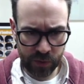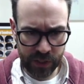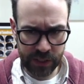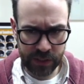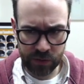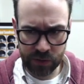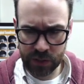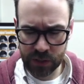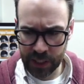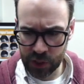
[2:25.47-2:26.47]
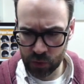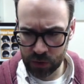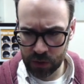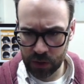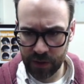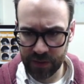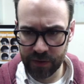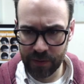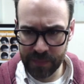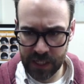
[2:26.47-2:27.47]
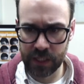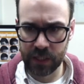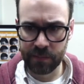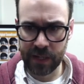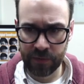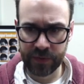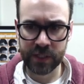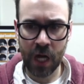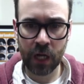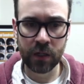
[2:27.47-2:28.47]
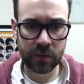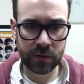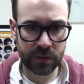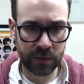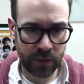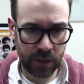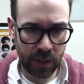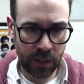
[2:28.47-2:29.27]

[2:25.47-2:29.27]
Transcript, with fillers: and see all the different keywords that have been found, et cetera.